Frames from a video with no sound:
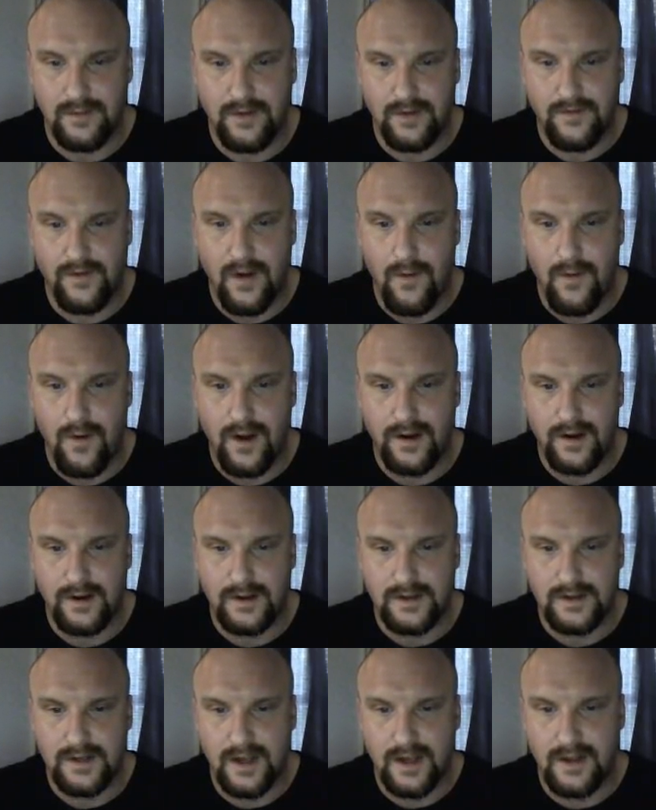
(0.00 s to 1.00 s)
But if I wanted
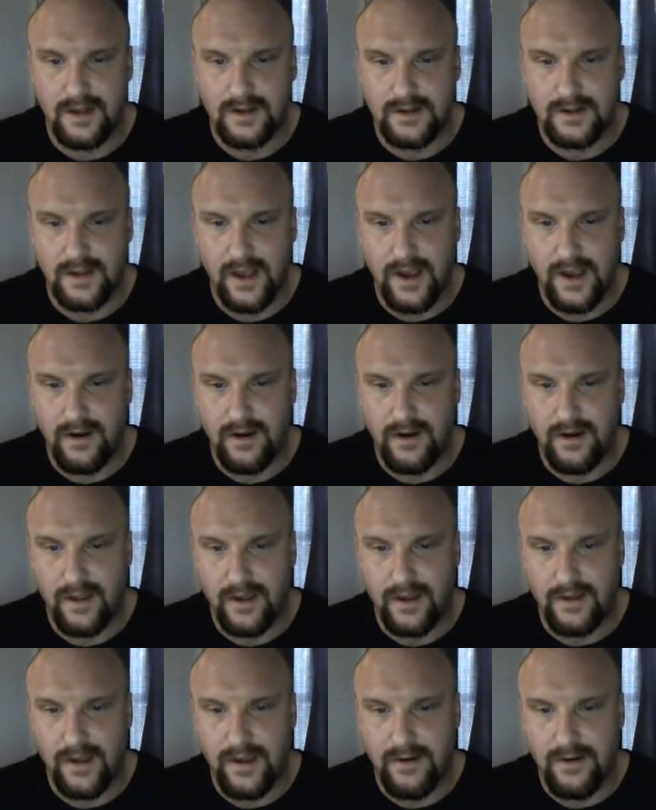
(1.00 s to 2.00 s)
to send this later,
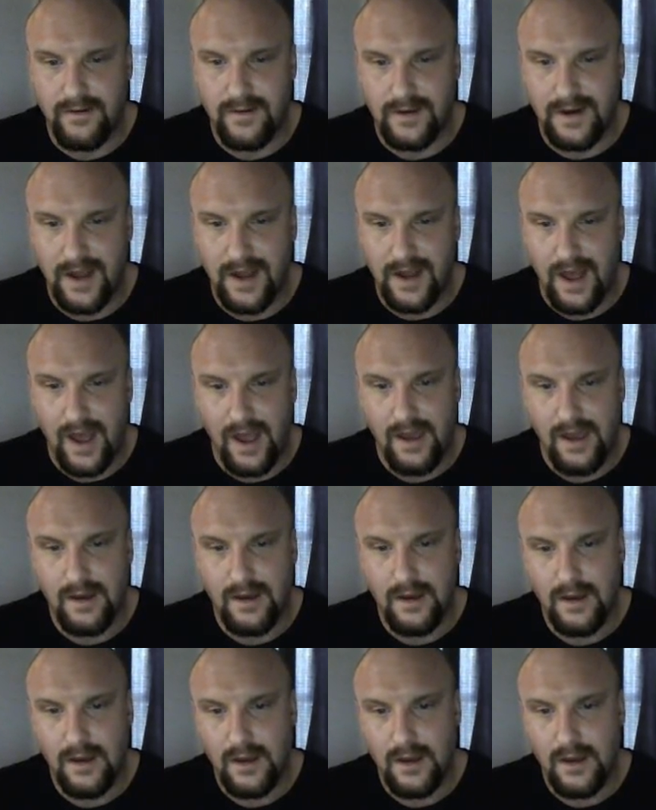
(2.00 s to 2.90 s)
like later in the day,